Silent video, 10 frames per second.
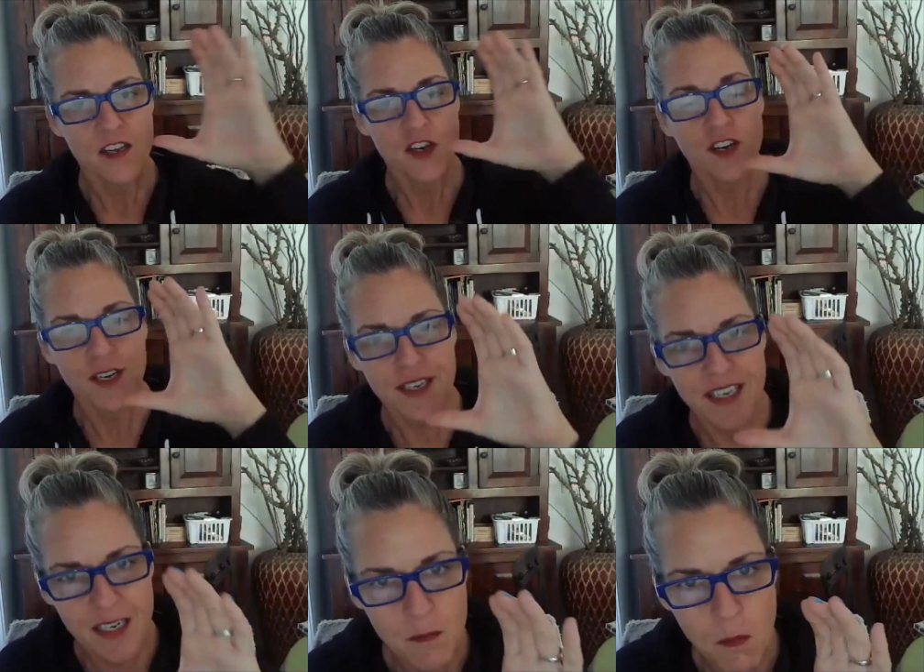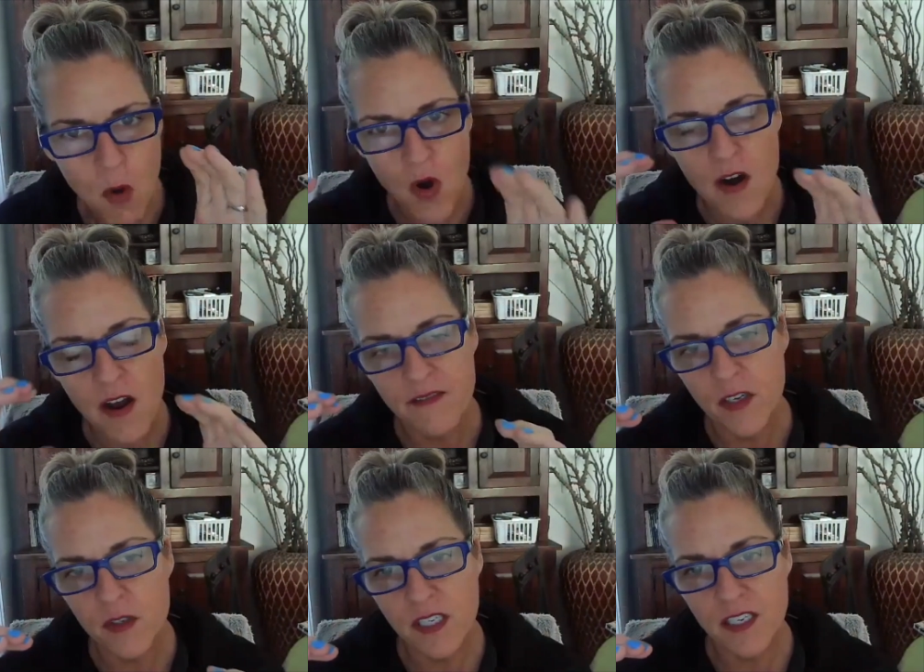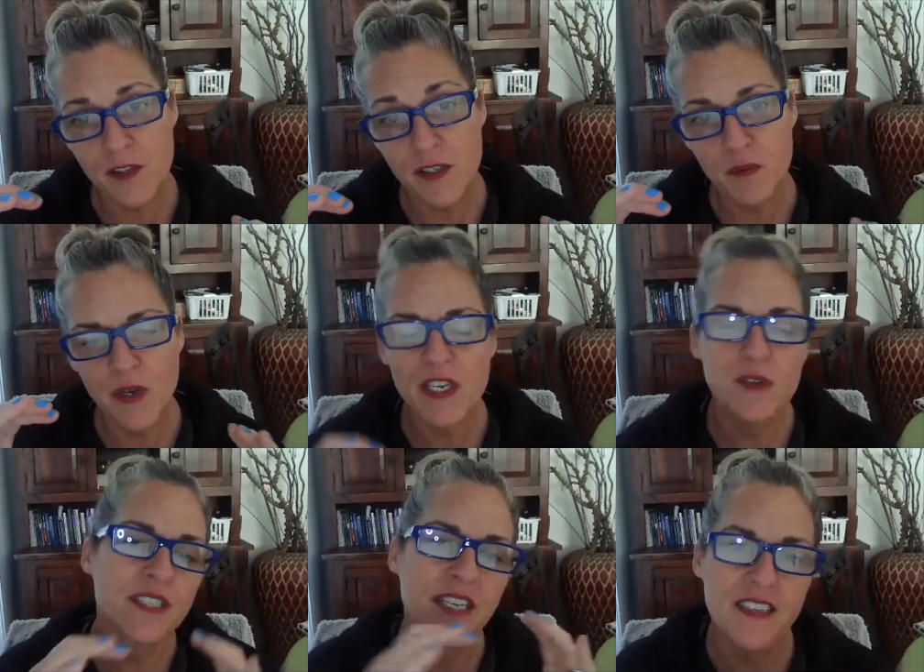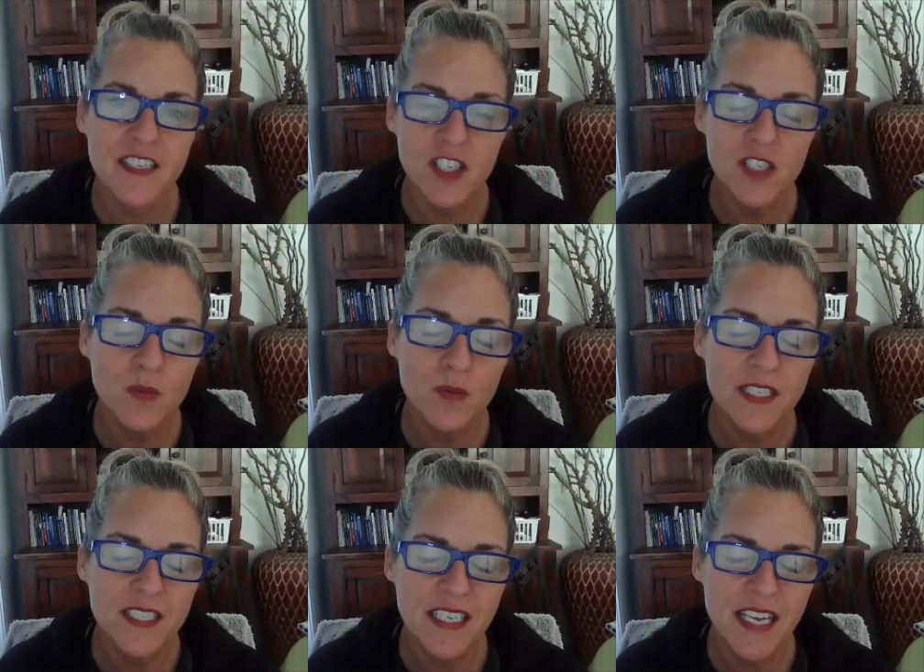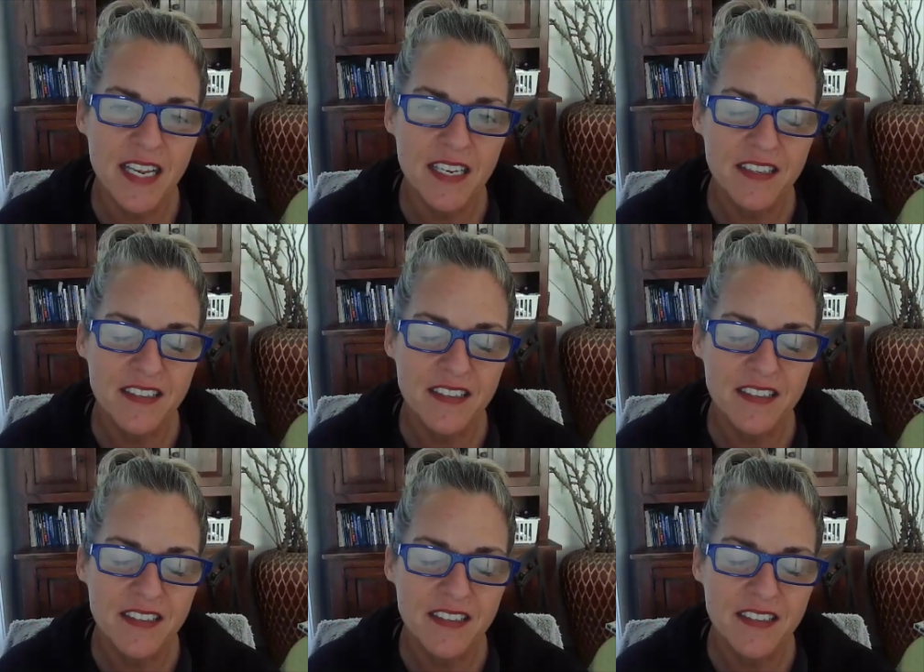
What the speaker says: you're going to get more of those 100 when you send the just want to say